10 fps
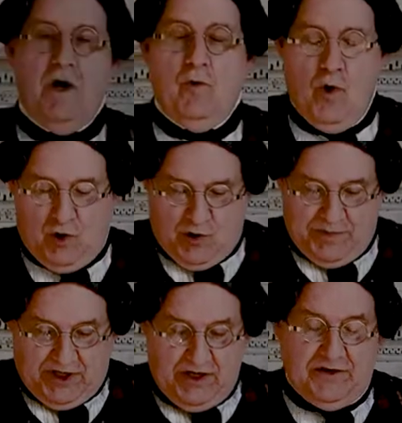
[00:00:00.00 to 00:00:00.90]
Welcome
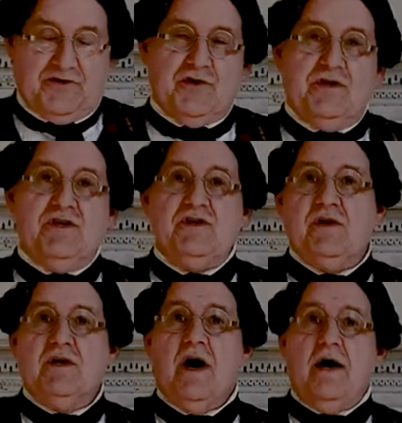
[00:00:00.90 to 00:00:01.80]
again to the
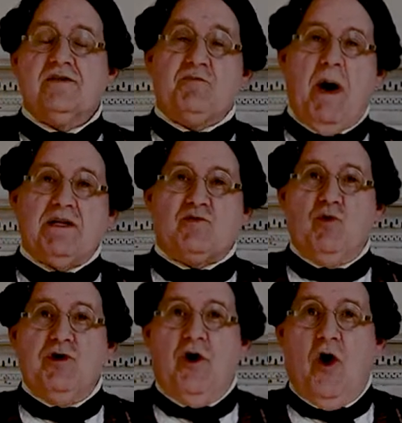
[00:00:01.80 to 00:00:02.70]

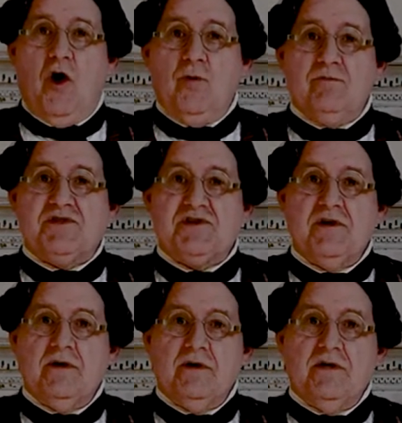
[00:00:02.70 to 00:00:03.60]
Spotswood Arms
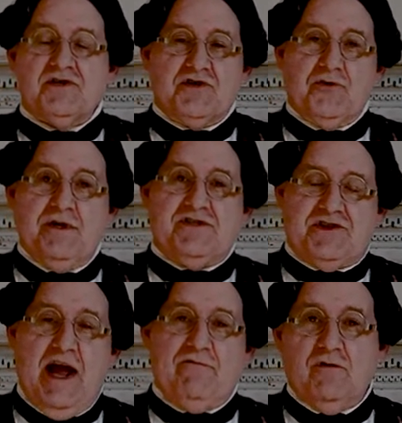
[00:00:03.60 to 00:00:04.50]
series,
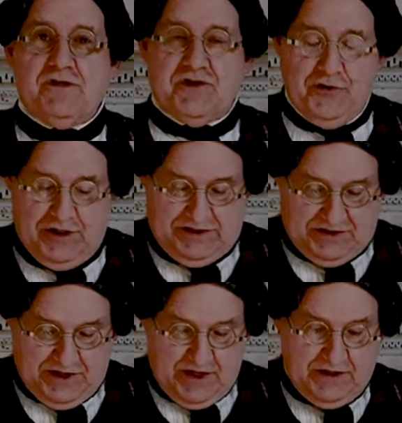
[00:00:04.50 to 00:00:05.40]
Tavern series.
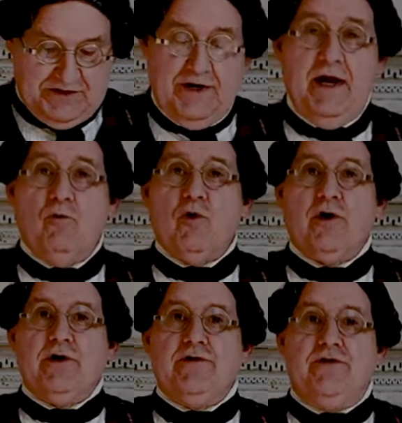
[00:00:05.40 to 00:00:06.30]
Today we're
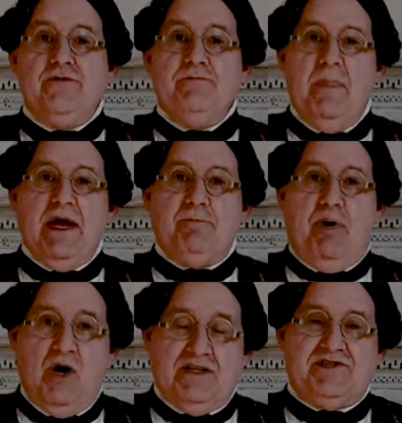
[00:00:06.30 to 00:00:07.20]
going to make
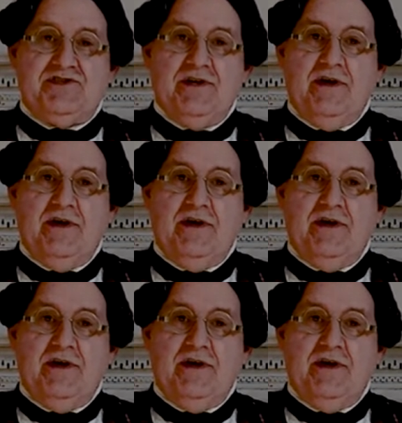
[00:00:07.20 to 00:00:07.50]
punch.